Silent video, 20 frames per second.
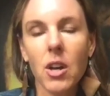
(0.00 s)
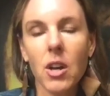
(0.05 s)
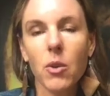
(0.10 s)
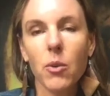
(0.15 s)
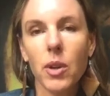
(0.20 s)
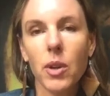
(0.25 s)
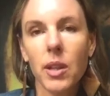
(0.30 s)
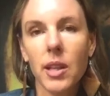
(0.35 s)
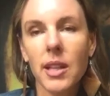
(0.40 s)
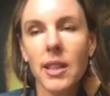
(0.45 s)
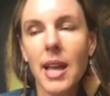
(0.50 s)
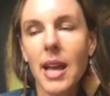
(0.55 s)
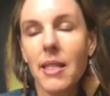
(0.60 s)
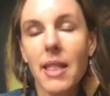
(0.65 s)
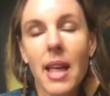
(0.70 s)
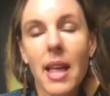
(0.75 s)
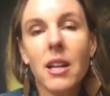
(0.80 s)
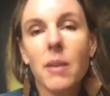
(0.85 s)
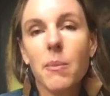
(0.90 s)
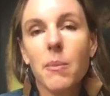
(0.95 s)
Really,
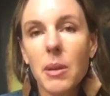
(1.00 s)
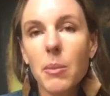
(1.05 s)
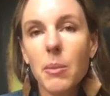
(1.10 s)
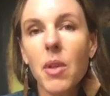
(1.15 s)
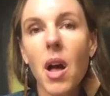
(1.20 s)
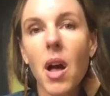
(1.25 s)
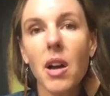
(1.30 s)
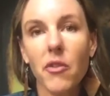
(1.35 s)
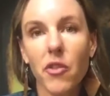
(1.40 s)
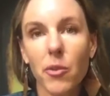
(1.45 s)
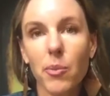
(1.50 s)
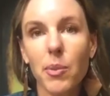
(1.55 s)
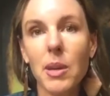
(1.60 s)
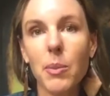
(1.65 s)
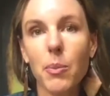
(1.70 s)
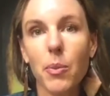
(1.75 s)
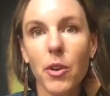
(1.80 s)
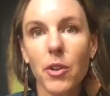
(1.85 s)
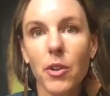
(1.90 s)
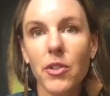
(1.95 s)
that can be a block for
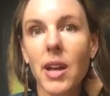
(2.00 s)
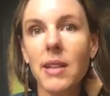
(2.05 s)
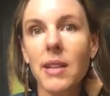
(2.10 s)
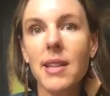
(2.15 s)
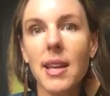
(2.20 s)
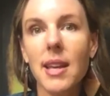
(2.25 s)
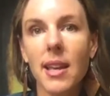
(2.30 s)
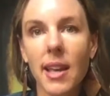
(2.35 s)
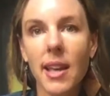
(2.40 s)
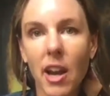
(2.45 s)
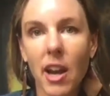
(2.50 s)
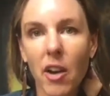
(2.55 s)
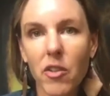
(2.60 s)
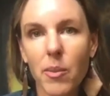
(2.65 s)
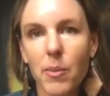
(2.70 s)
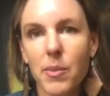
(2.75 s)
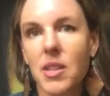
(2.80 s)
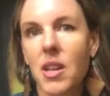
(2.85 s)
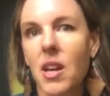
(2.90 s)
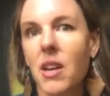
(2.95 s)
people, not taking care of
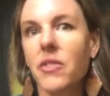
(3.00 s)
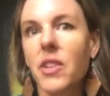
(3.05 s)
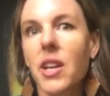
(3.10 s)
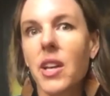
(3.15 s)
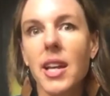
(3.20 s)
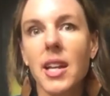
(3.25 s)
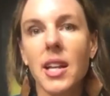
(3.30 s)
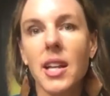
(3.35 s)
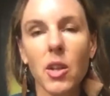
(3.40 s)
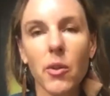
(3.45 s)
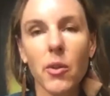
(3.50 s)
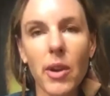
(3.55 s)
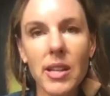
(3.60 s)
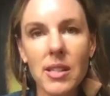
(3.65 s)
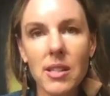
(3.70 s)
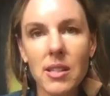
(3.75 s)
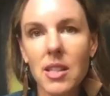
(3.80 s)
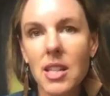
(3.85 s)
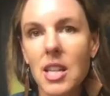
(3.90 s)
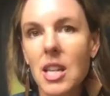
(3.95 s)
themselves, not getting the right
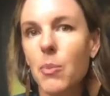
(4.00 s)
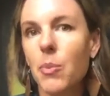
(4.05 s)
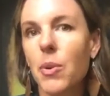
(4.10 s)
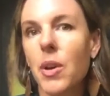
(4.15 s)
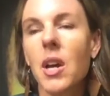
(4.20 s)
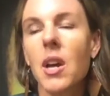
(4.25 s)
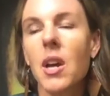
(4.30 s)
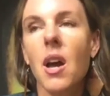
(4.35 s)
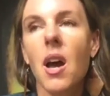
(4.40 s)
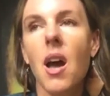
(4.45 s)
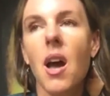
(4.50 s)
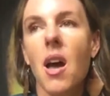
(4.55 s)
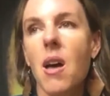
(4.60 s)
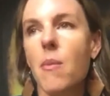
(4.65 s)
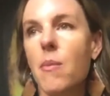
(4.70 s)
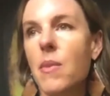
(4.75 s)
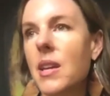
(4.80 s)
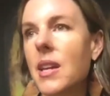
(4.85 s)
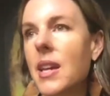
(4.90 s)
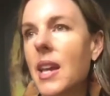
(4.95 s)
sleep,
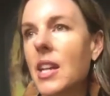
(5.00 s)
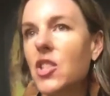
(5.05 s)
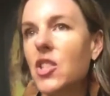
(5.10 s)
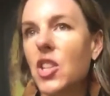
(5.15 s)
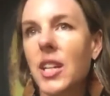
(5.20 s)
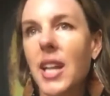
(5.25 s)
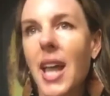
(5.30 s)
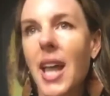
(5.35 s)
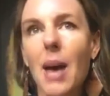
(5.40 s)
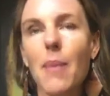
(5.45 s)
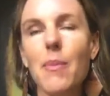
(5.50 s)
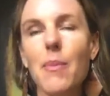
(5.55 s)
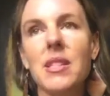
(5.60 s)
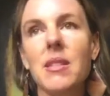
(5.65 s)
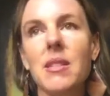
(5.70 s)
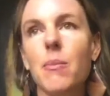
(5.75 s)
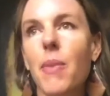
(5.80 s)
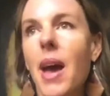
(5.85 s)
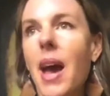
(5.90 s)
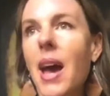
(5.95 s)
engaging in habits
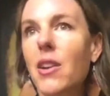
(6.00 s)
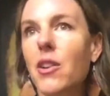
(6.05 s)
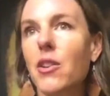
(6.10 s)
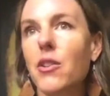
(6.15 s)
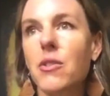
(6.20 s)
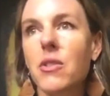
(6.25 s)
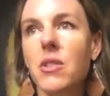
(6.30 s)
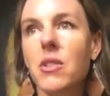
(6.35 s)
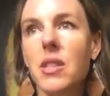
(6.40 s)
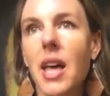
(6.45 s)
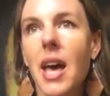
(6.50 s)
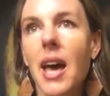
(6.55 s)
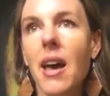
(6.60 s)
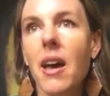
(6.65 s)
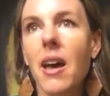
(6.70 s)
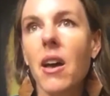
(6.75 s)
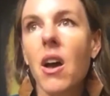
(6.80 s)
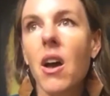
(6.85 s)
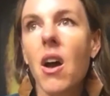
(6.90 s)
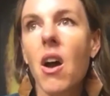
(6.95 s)
and patterns
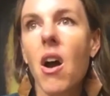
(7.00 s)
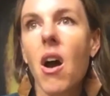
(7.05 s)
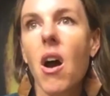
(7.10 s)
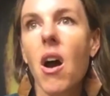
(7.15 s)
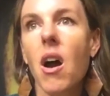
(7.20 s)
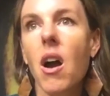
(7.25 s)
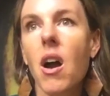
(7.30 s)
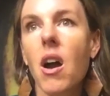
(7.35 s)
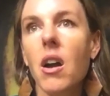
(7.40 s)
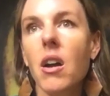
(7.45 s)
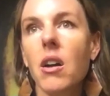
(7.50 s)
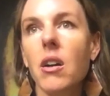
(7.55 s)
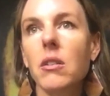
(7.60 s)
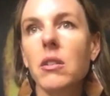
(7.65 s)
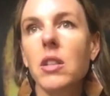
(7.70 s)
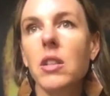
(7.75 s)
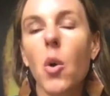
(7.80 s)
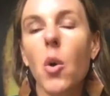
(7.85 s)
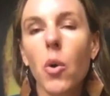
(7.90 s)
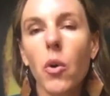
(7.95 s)
that are
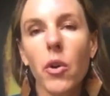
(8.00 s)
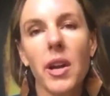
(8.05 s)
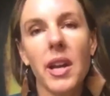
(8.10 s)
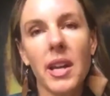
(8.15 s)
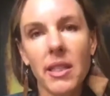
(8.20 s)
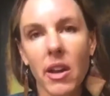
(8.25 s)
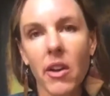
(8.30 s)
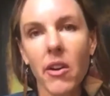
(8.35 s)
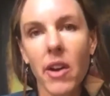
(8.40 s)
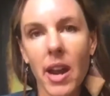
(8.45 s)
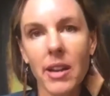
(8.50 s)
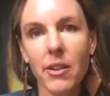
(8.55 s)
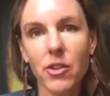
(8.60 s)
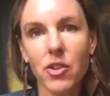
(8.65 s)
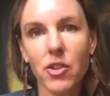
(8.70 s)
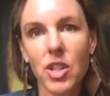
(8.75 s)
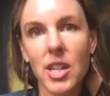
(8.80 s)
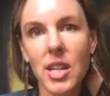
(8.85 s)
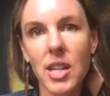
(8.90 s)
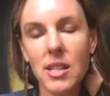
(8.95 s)
lowering their
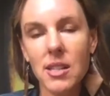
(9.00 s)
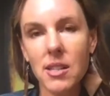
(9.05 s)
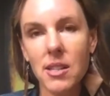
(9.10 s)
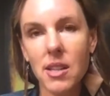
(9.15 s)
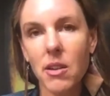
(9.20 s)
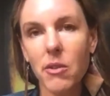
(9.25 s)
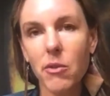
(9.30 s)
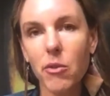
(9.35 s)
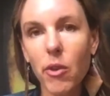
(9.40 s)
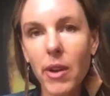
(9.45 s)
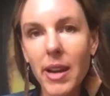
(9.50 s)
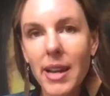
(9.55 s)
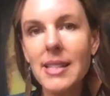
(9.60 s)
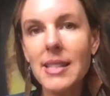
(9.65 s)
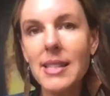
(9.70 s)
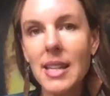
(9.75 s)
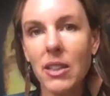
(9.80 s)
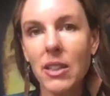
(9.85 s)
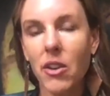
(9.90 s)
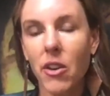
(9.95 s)
energy instead of
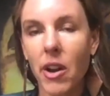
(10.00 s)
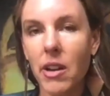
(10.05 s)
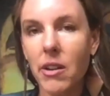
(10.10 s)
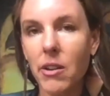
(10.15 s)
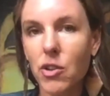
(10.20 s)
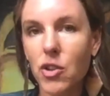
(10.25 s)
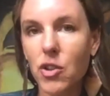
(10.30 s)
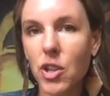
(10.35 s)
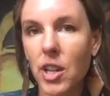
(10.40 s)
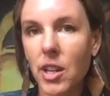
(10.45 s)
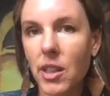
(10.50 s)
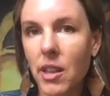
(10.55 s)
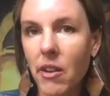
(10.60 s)
raising their energy and their